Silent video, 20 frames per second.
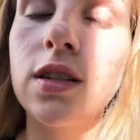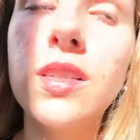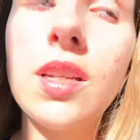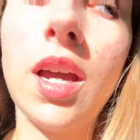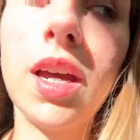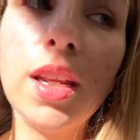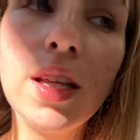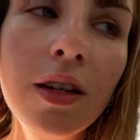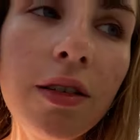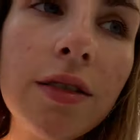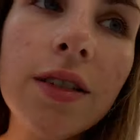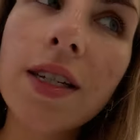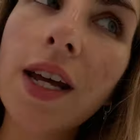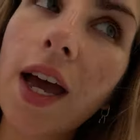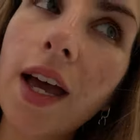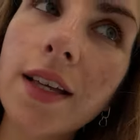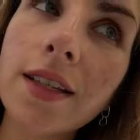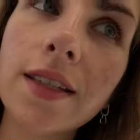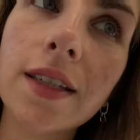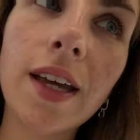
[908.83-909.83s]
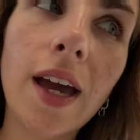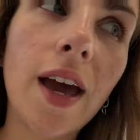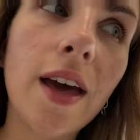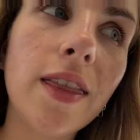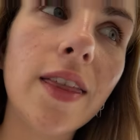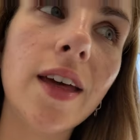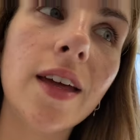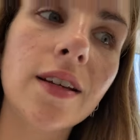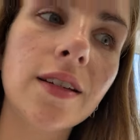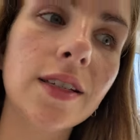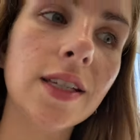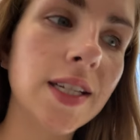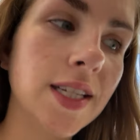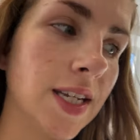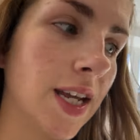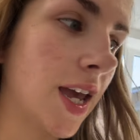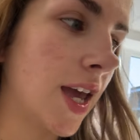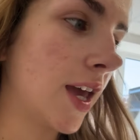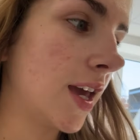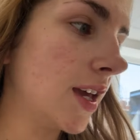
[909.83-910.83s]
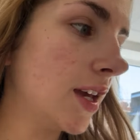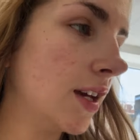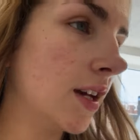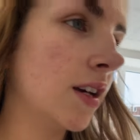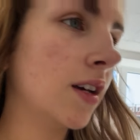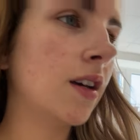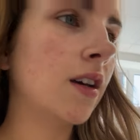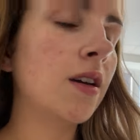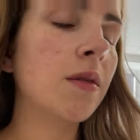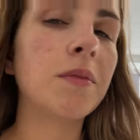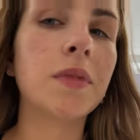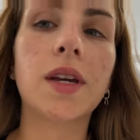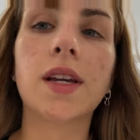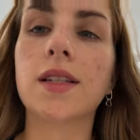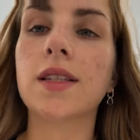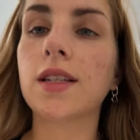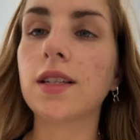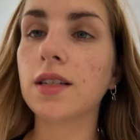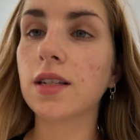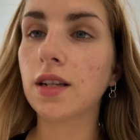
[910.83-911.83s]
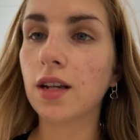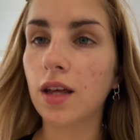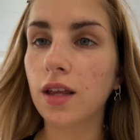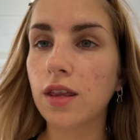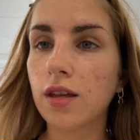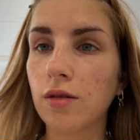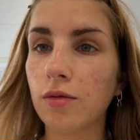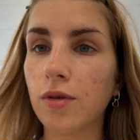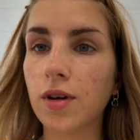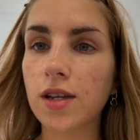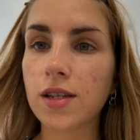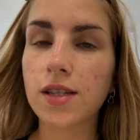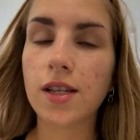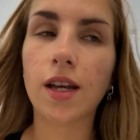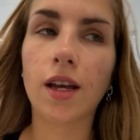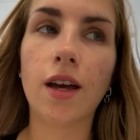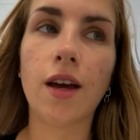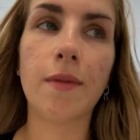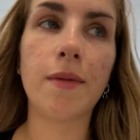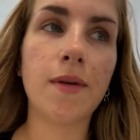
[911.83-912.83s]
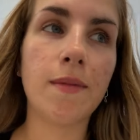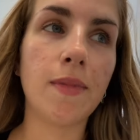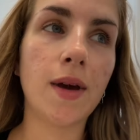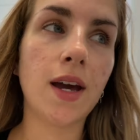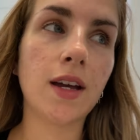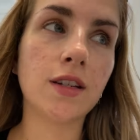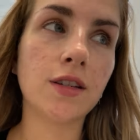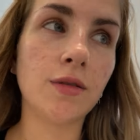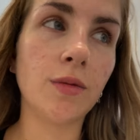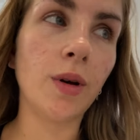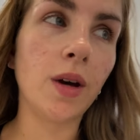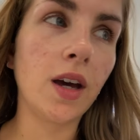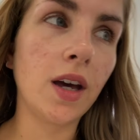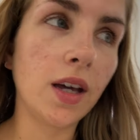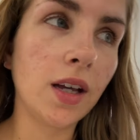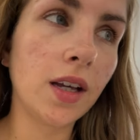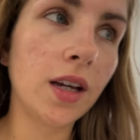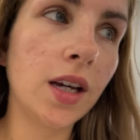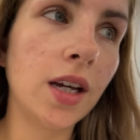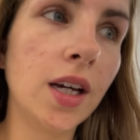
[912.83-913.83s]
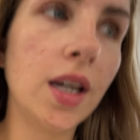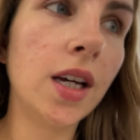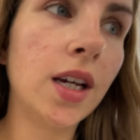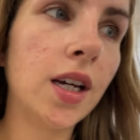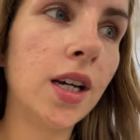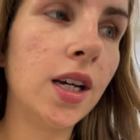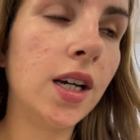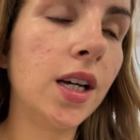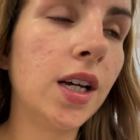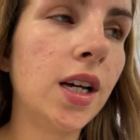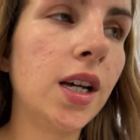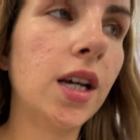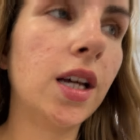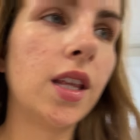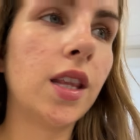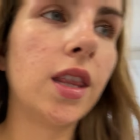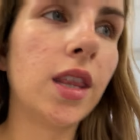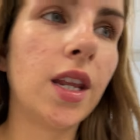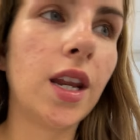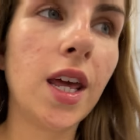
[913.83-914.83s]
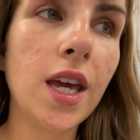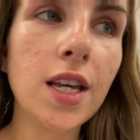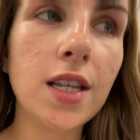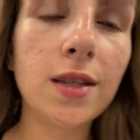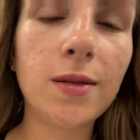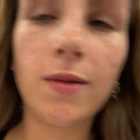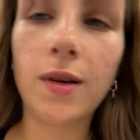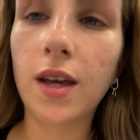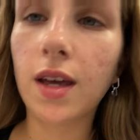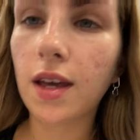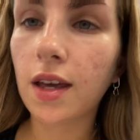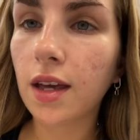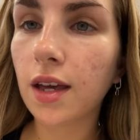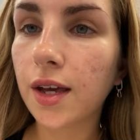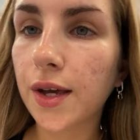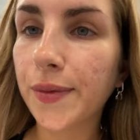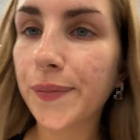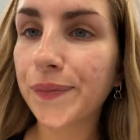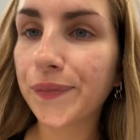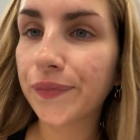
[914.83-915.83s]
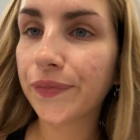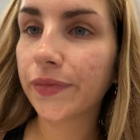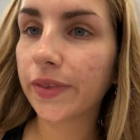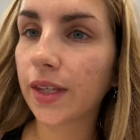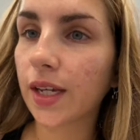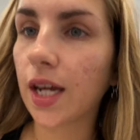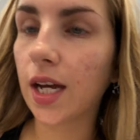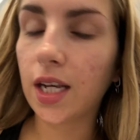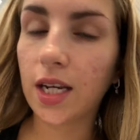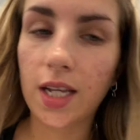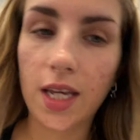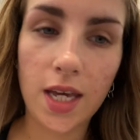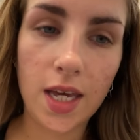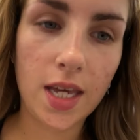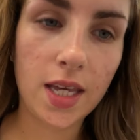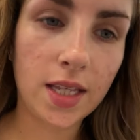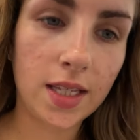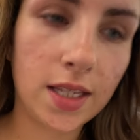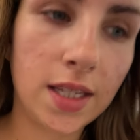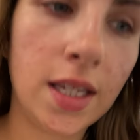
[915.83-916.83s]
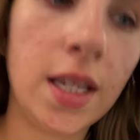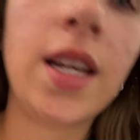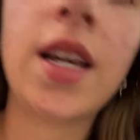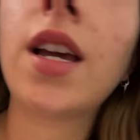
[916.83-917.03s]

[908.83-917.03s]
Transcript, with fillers: tidy your desk at the end of the day because there's nothing worse than coming back to work for next week and it's